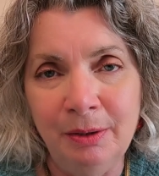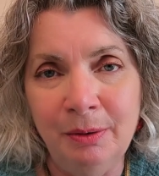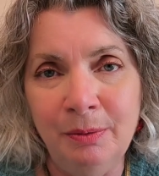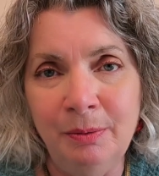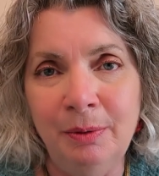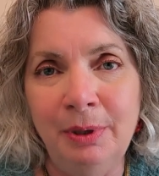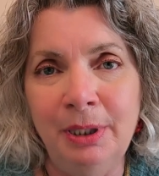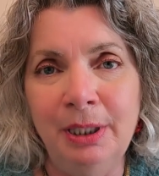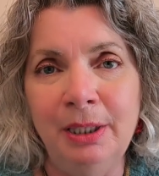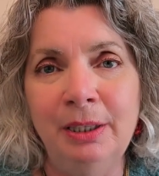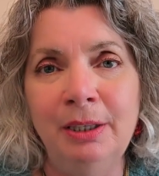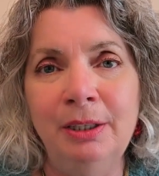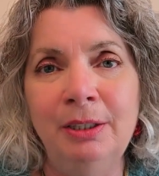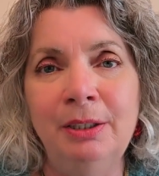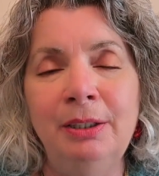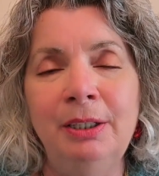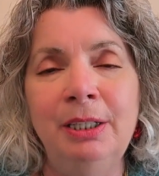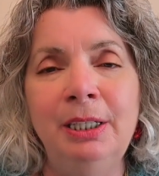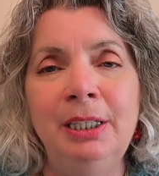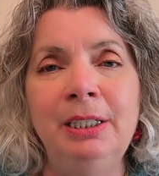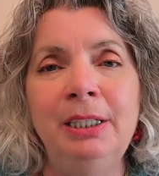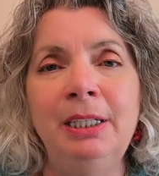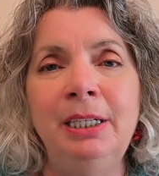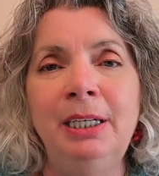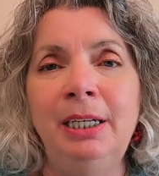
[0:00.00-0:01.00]
with
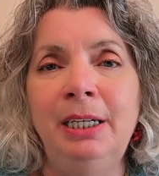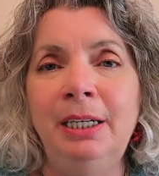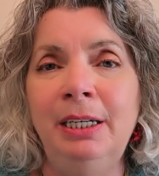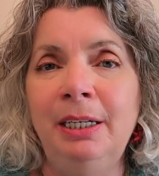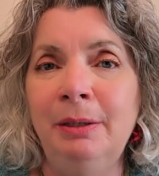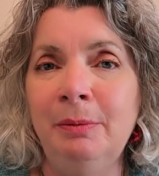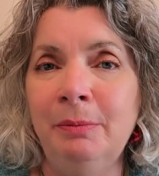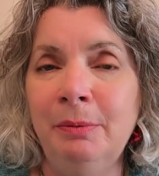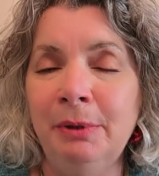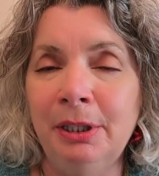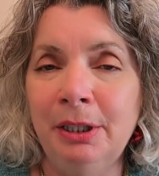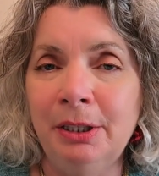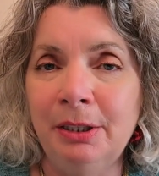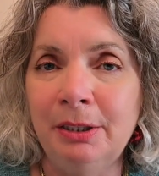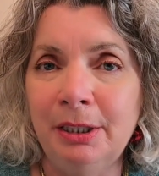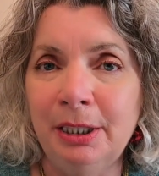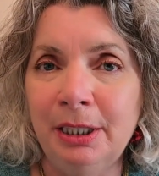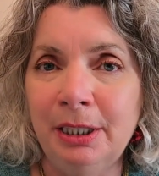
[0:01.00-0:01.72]
learning to eat with your